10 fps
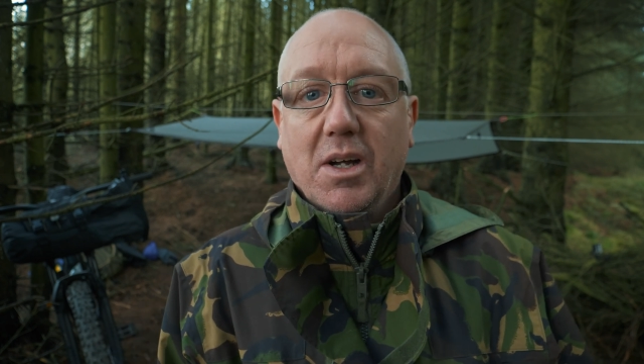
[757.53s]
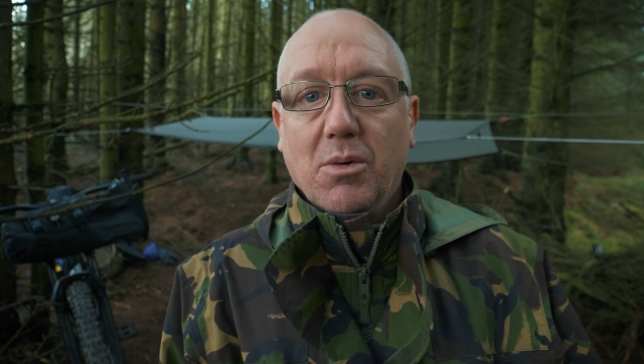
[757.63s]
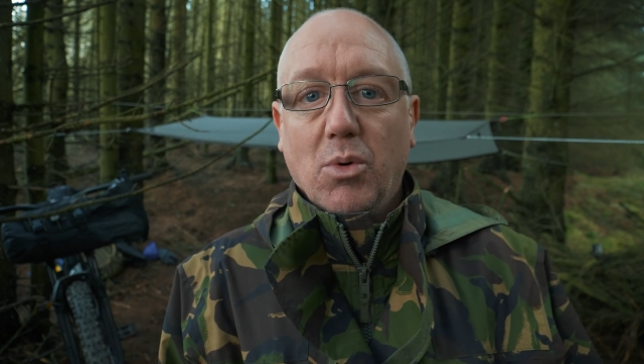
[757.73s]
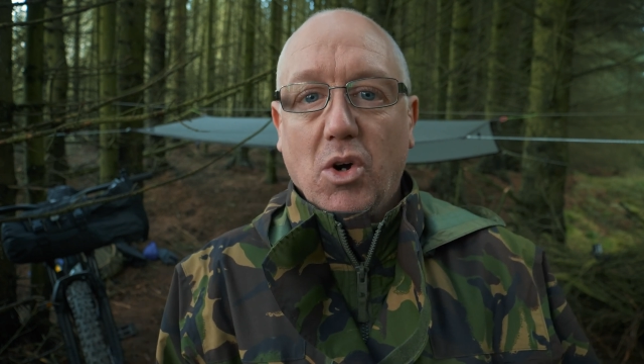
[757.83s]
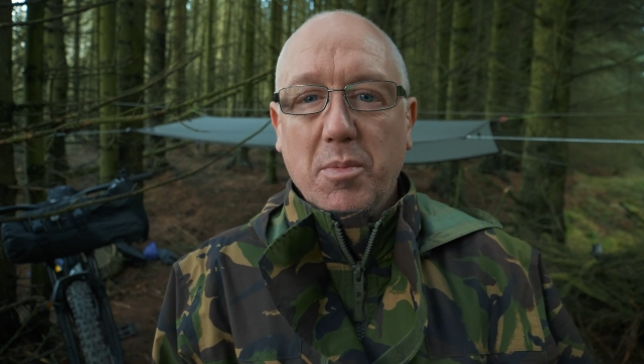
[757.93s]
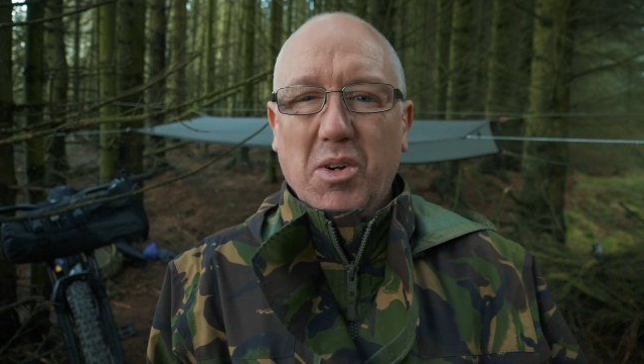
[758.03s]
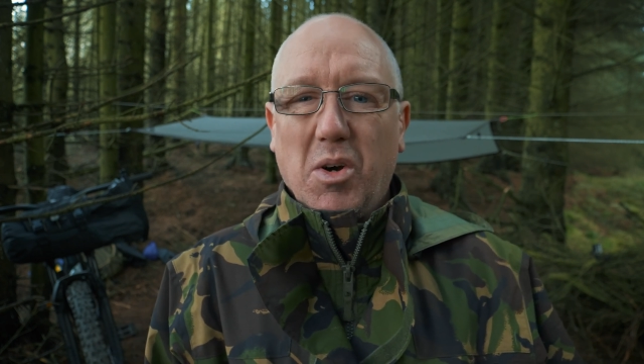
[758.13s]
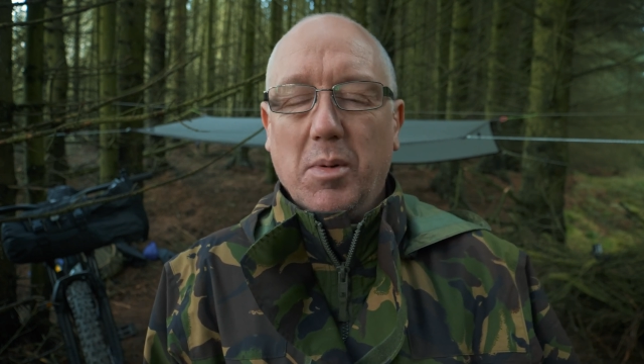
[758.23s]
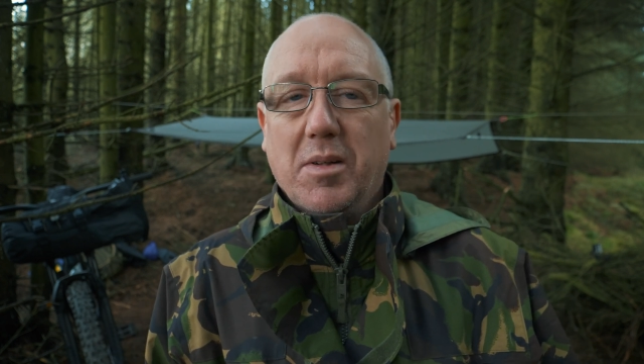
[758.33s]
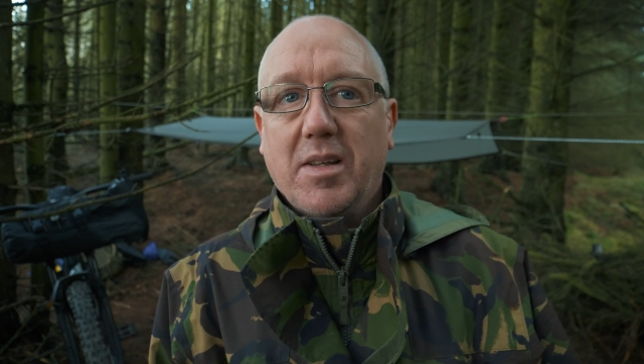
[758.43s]
Woke up a
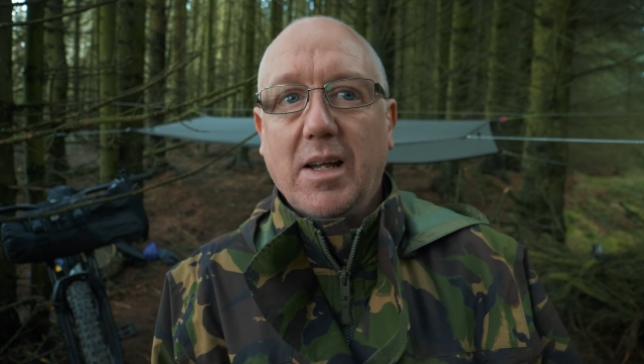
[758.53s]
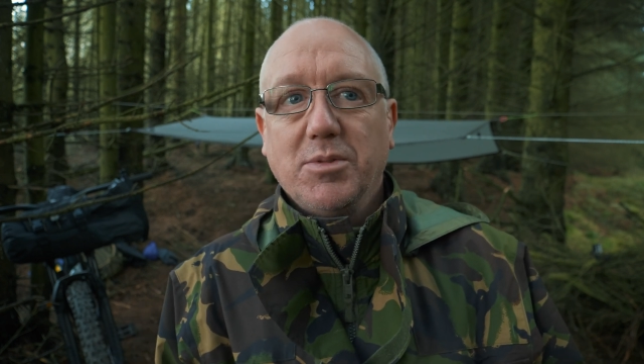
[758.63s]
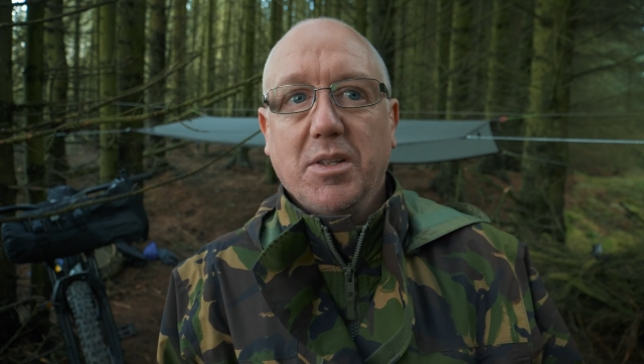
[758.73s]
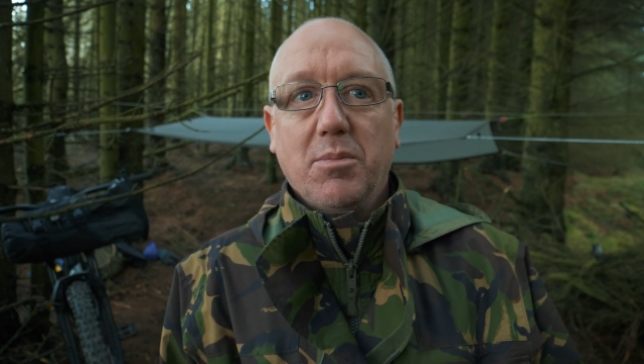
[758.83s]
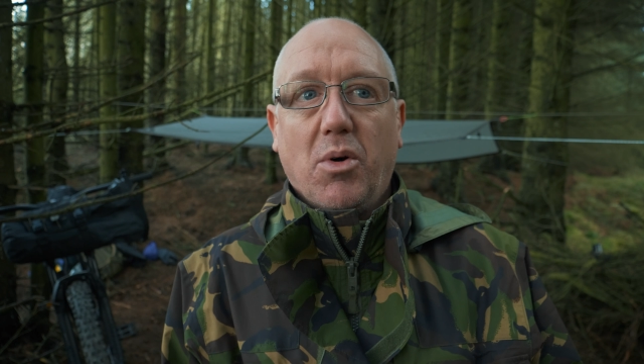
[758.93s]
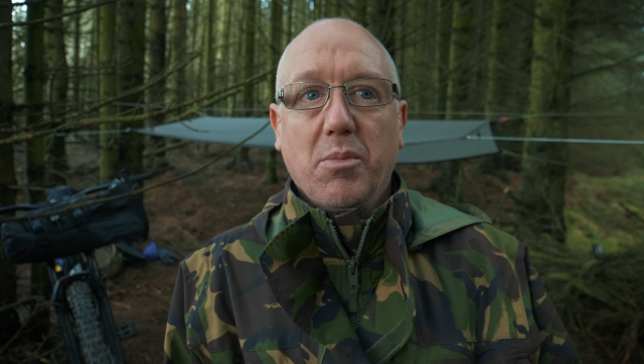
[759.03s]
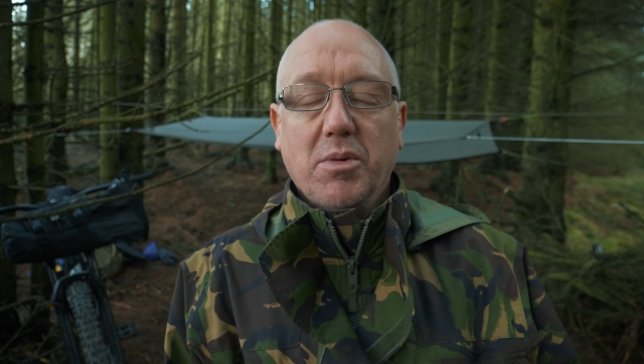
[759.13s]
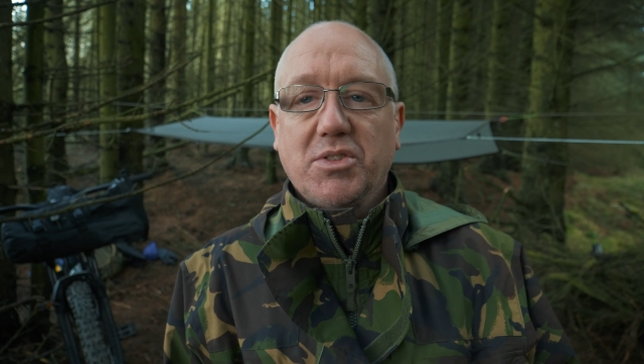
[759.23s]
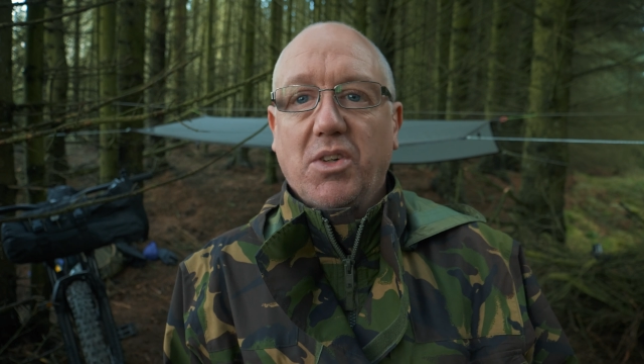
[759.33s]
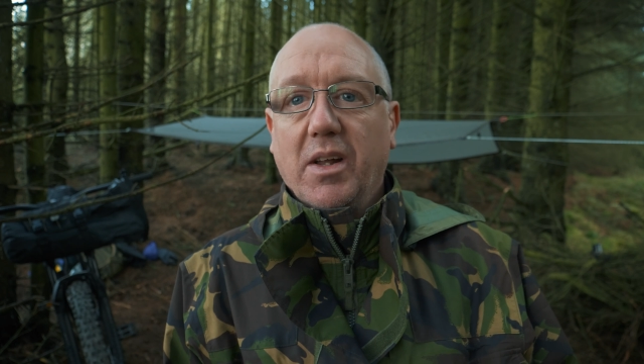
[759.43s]
couple of times in the morning when it
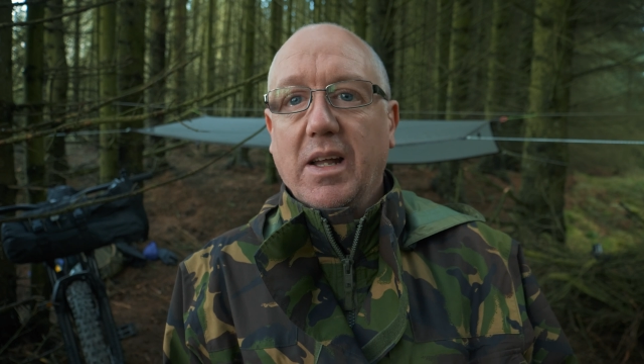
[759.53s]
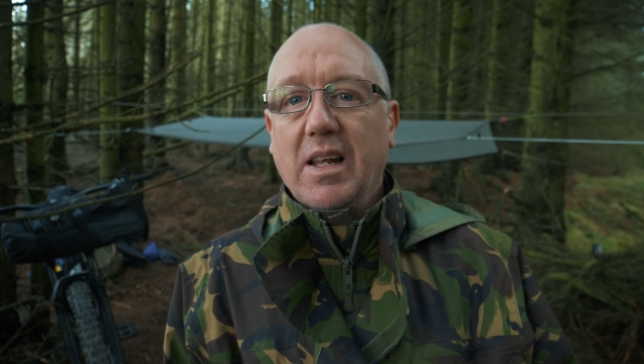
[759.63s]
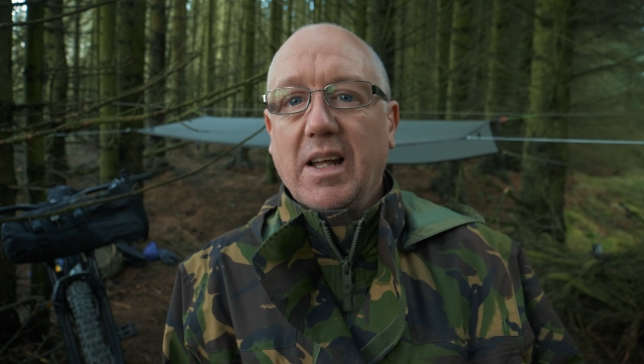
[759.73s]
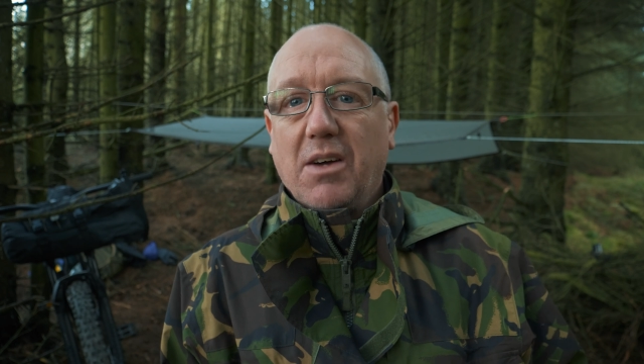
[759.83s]
was starting to get light.